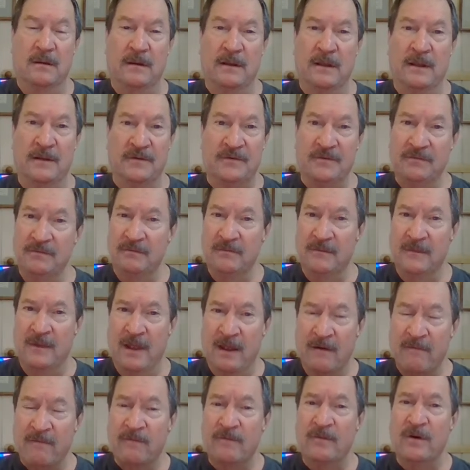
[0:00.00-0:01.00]
in
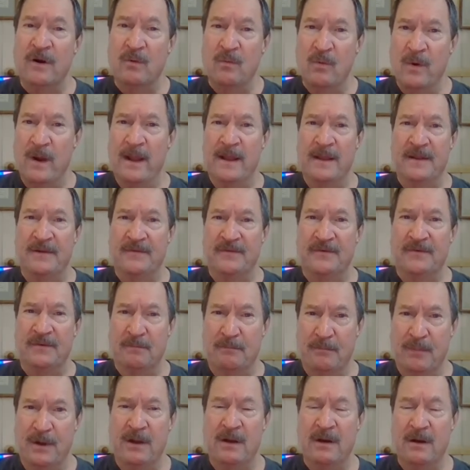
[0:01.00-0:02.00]
every way
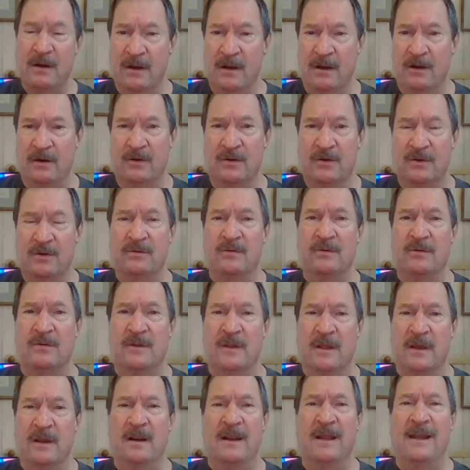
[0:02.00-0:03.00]
superior to
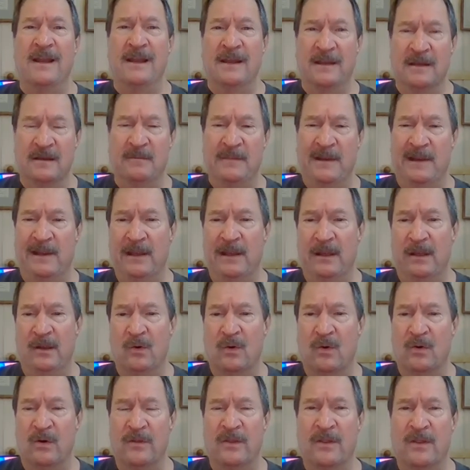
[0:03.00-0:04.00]
their enemy,
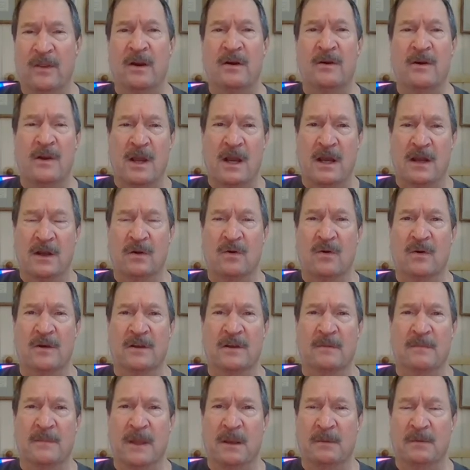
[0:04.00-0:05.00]
or they're not going
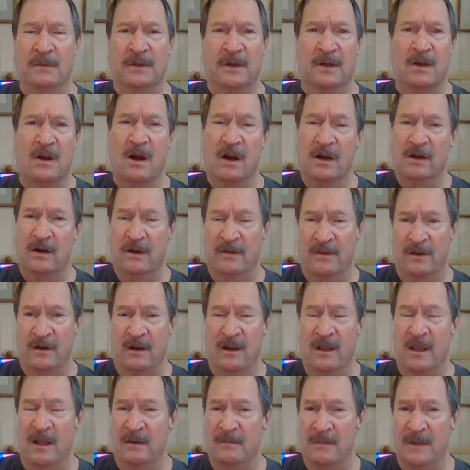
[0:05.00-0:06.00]
to be able to conquer
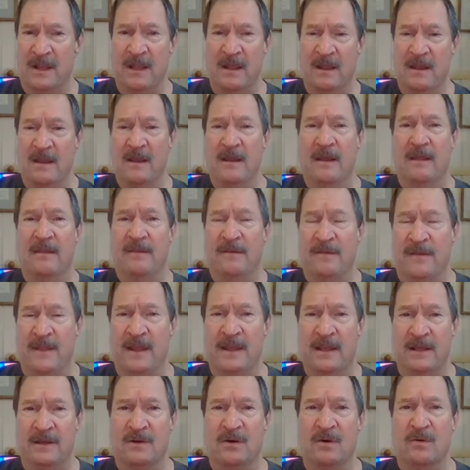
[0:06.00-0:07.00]
their enemy.
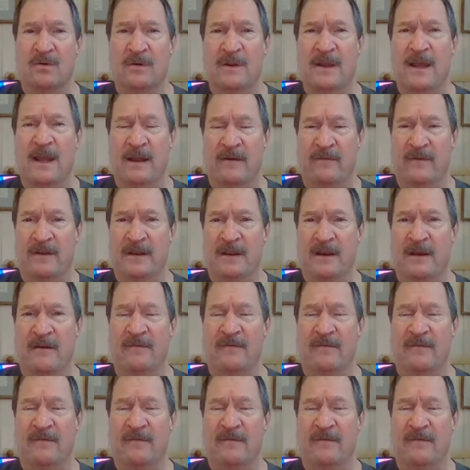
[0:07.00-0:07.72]
They don't have enough